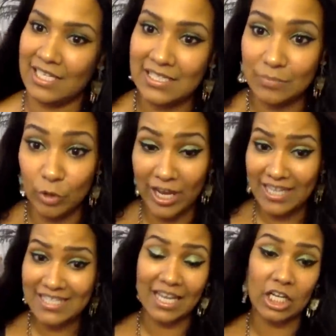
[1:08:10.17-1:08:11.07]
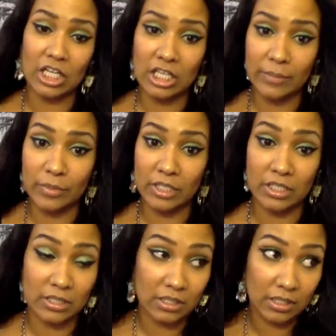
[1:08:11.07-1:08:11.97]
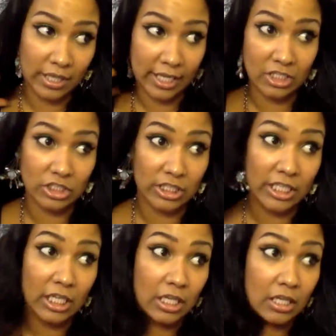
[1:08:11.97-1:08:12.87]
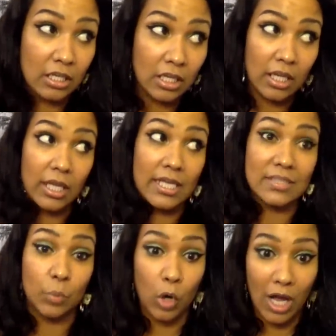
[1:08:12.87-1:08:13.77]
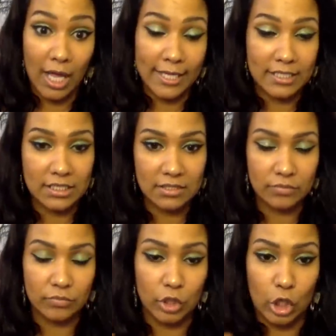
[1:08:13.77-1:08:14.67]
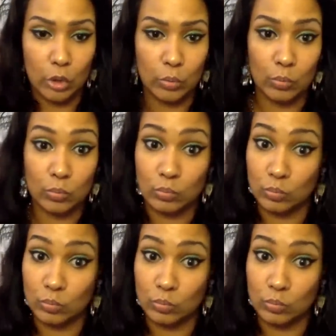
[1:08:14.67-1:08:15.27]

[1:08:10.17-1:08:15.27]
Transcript: he's Brad is not ugly, but Angelina is a prize, you know?